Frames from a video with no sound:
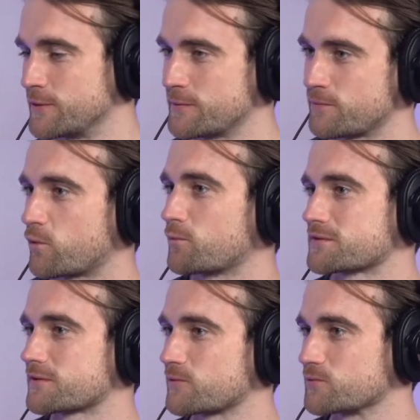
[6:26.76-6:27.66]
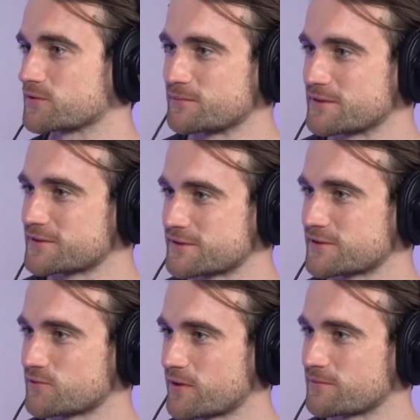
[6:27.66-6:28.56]
what was it causing business
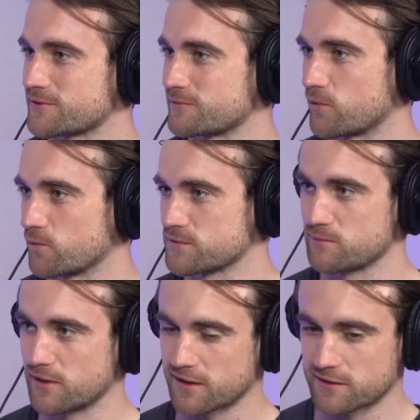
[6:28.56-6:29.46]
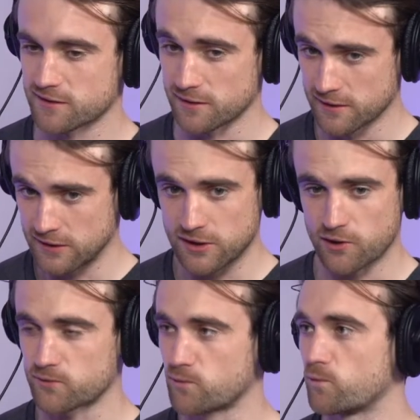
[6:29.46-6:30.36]
interruption, but ultimately I think
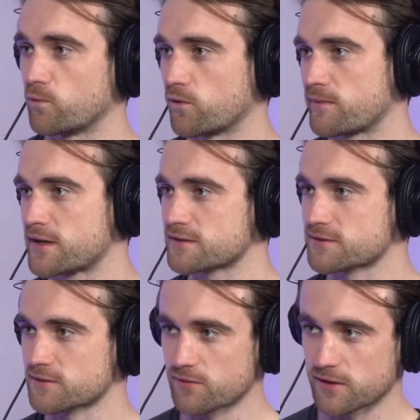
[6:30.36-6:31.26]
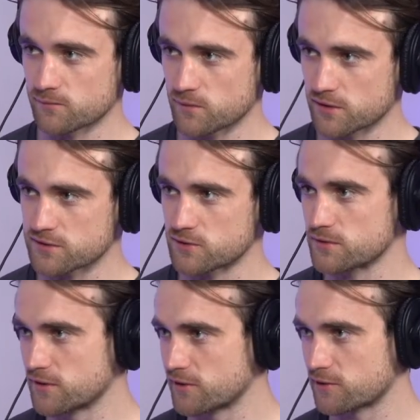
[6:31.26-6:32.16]
on all the basis of a suit
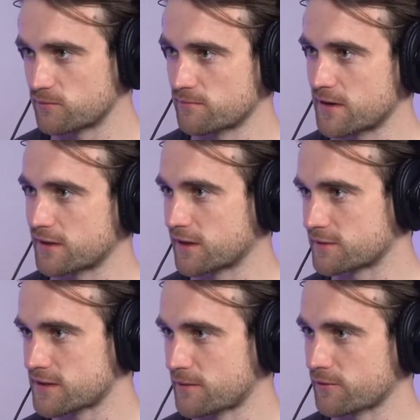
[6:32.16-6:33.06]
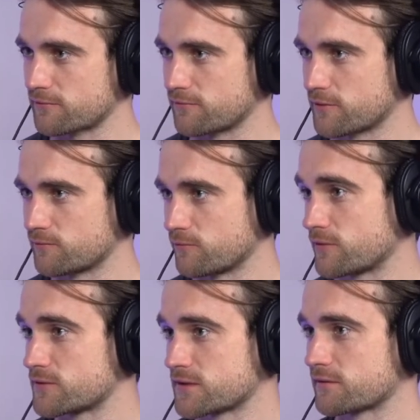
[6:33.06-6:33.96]
that had been made against Amlin for
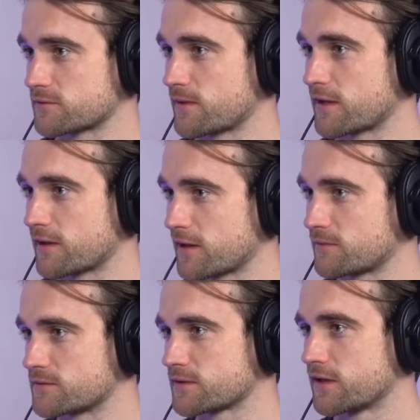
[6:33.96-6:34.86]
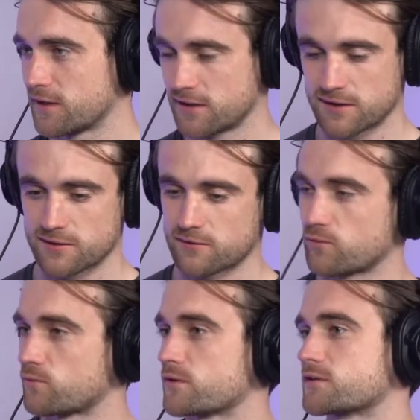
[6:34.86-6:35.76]
refusing to pay claims,
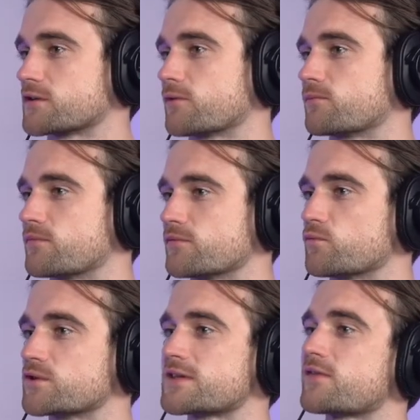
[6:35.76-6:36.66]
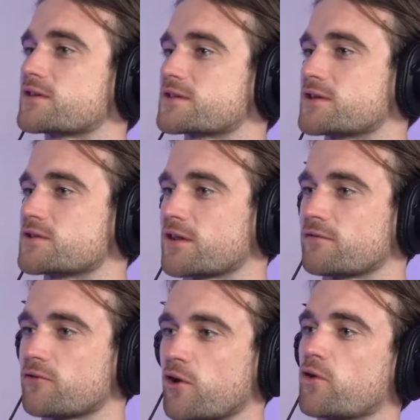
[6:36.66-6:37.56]
which will set the stage I think
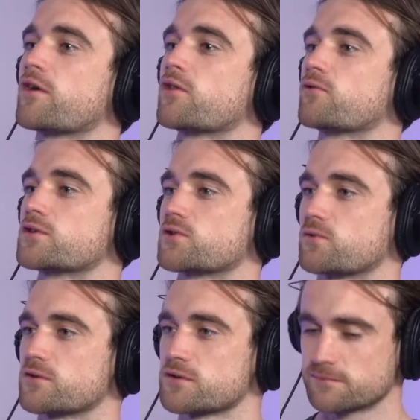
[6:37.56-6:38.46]
for a lot of other insurers